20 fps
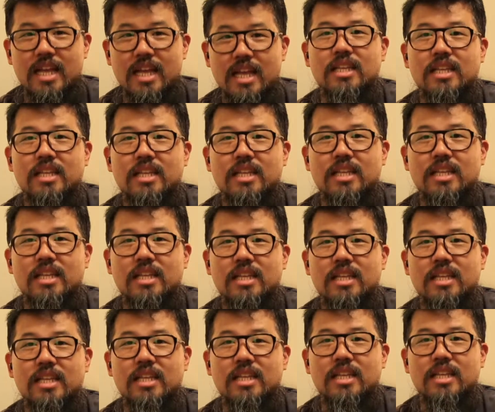
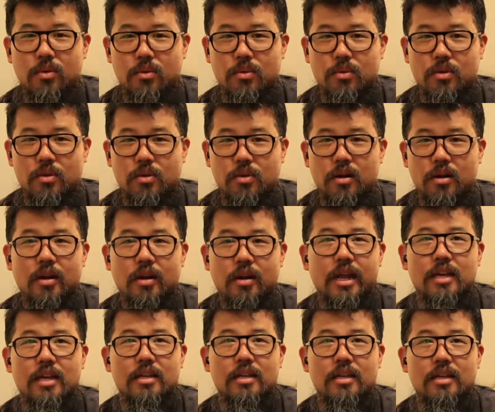Zero. All right.
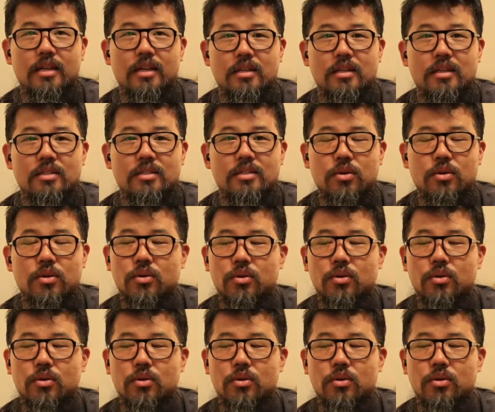So